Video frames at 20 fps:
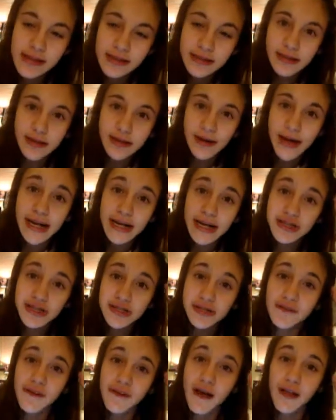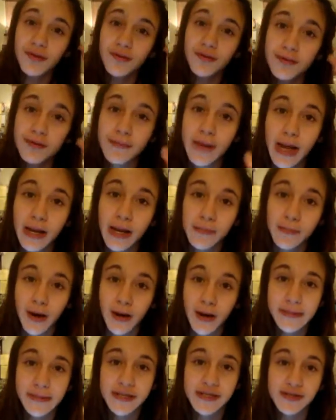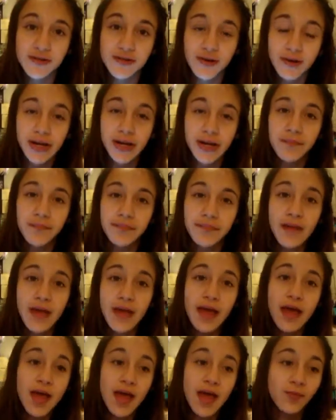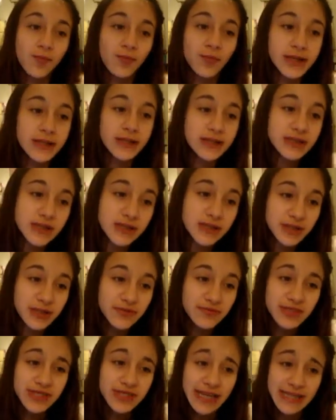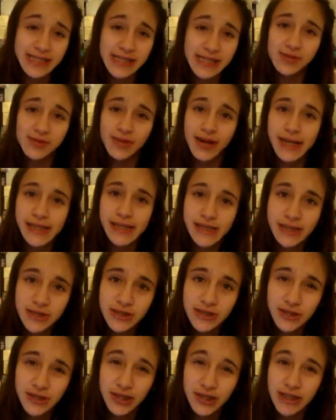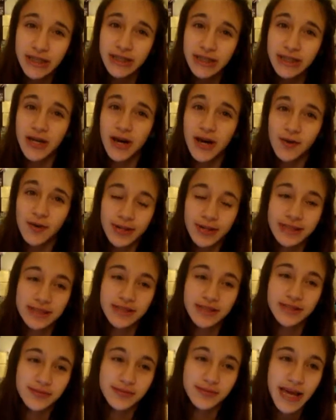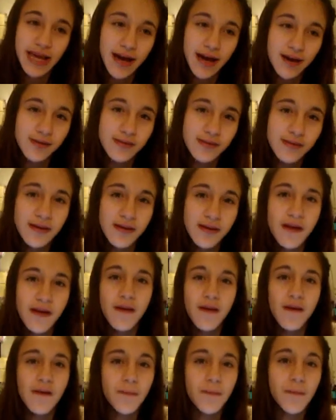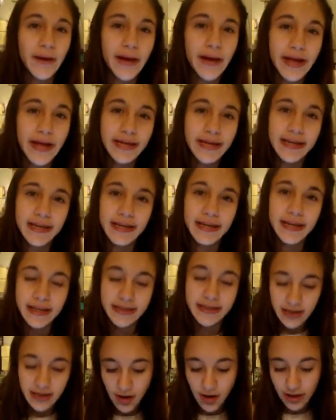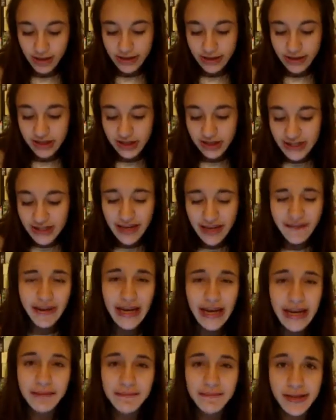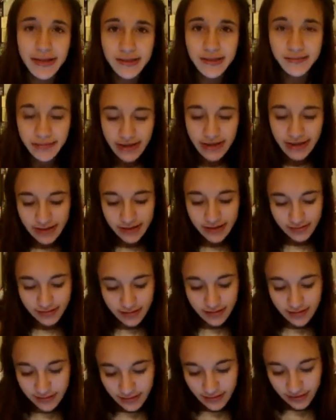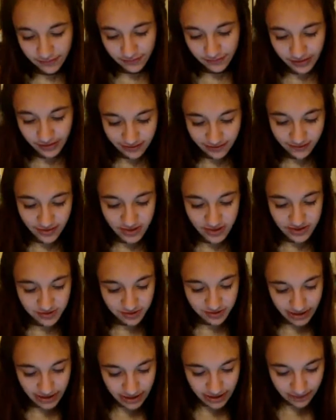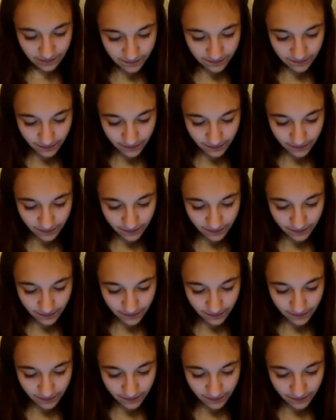So I actually followed the Mac Barbie tutorial, and once you've done it twice, you're going to know what to do now. But it's hard, and she doesn't give any measurements, so it's, like, really frustrating.